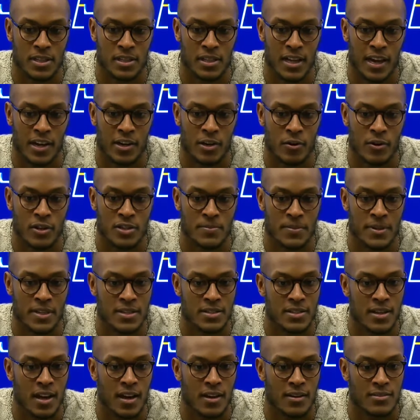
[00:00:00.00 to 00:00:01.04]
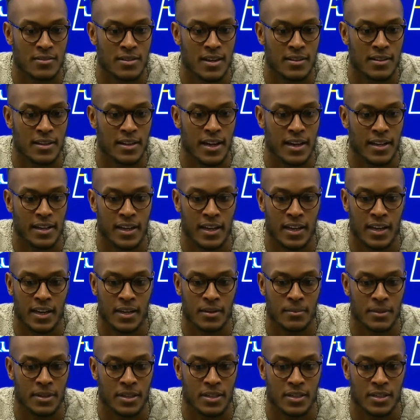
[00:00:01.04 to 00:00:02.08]
a lot of noise being talked after that
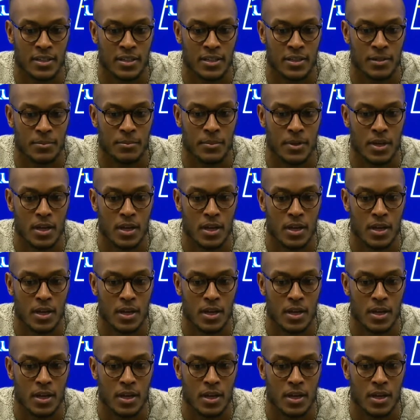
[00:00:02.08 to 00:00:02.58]
game, and um,